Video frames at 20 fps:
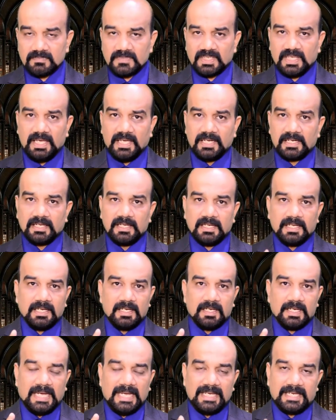and
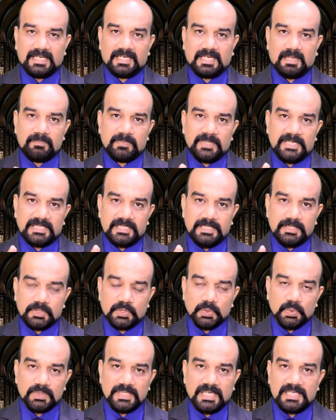I can completely
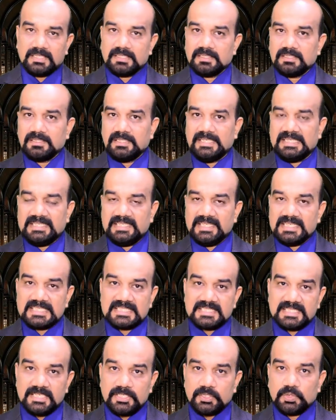do that in
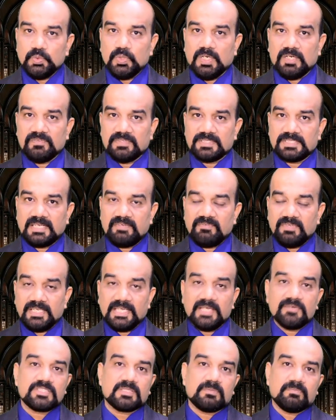less than 2 hours. And we
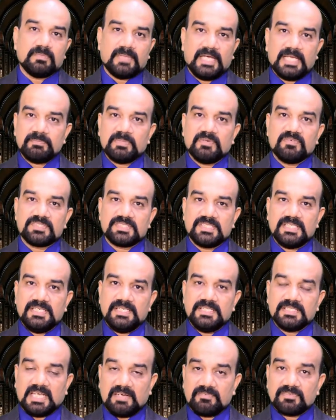give some Mind Power
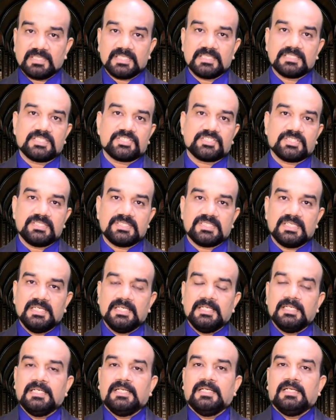CDs after the sessions.
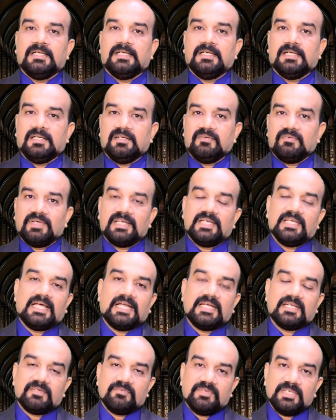
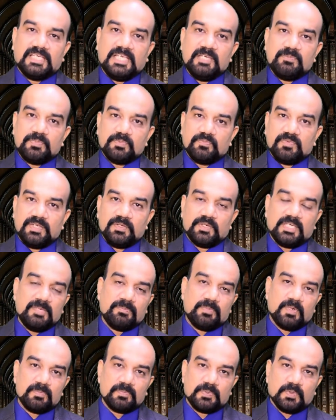When you
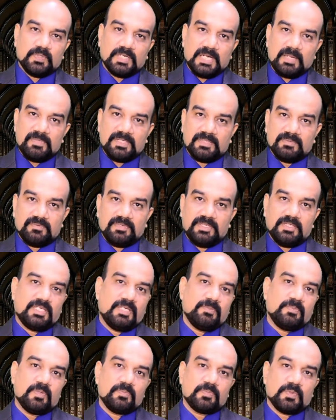keep on programming, when you
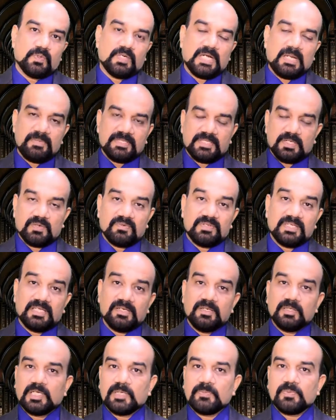keep
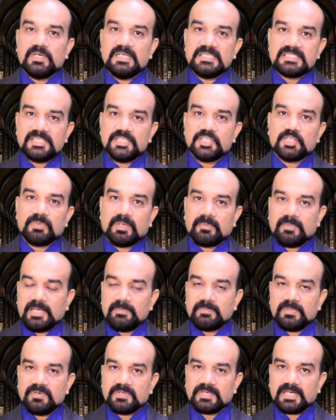on listening to my
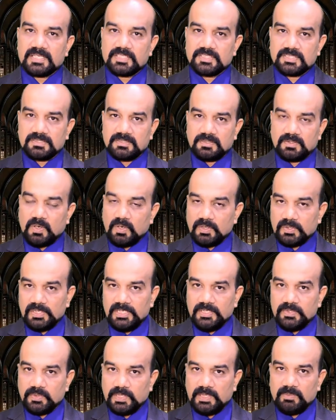Mind Power tracks, not
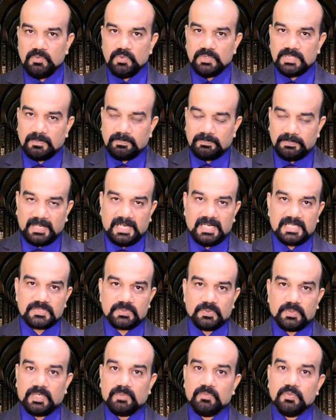only you remove the
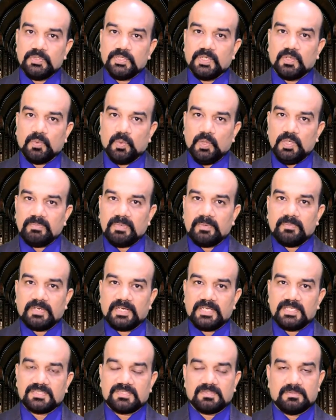past or remove your old
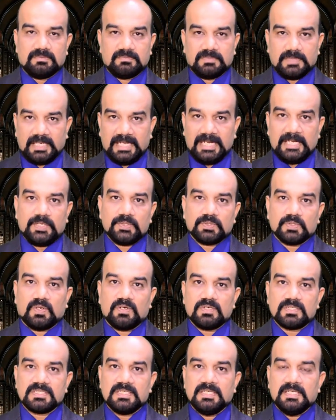memories, the negative
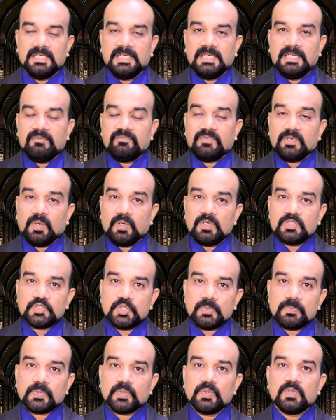thoughts, we
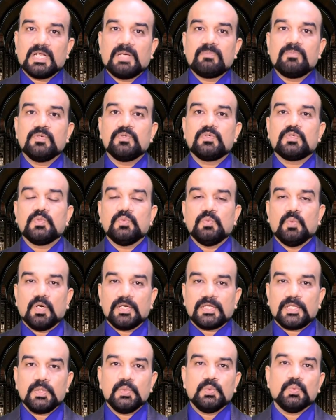also program you to
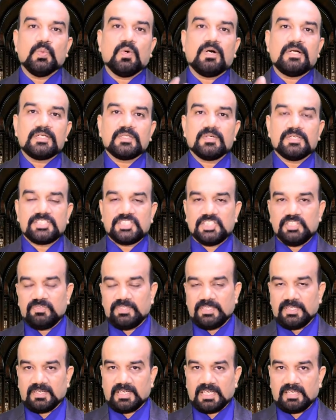what you want to achieve
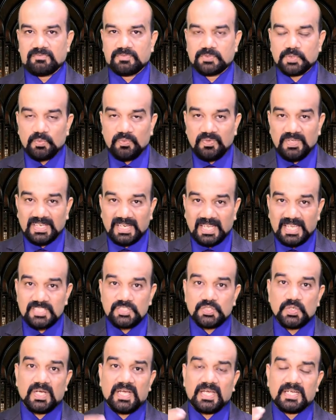in your life. So we
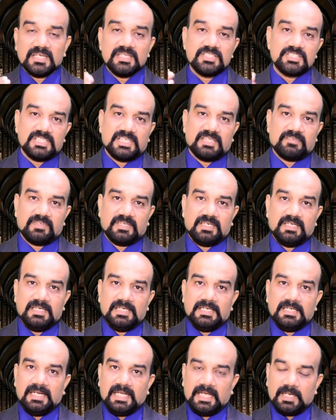raise your energy level.
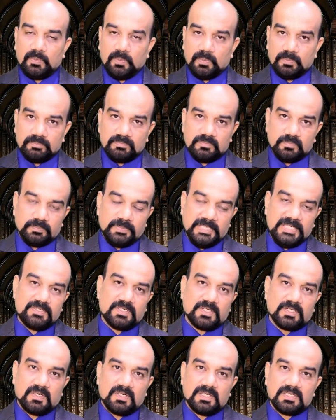And believe
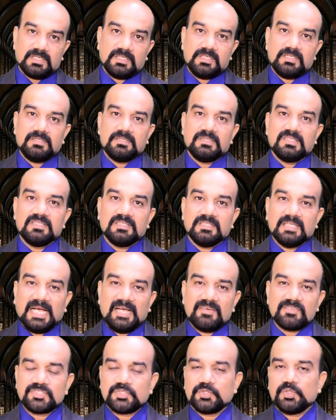it or not, I
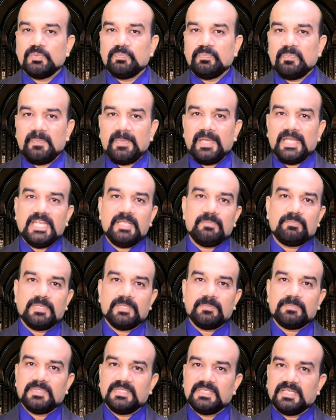have shown many
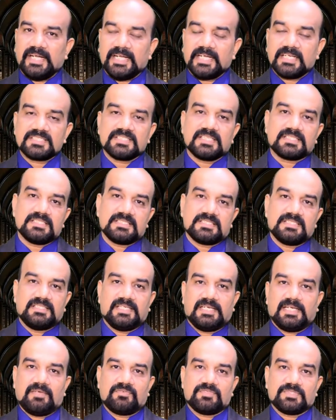people greater success in
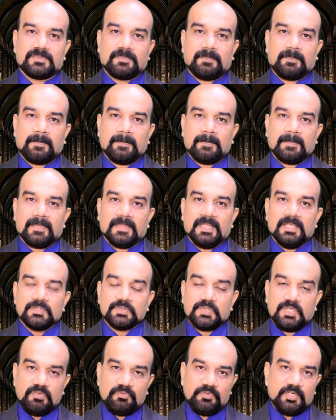their lives.
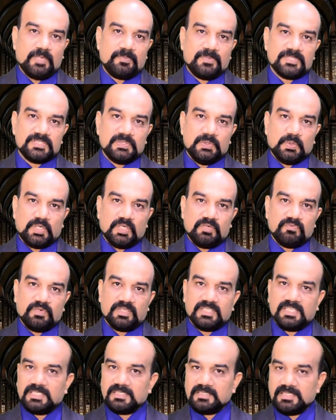So if you're a person looking
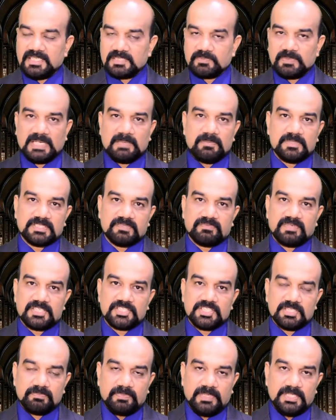for that, yes, my numbers are
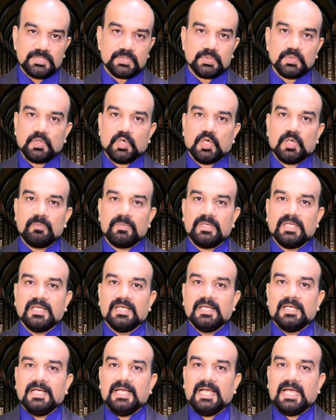flashing, please do call me.
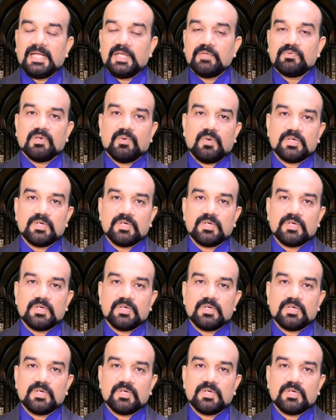And if you're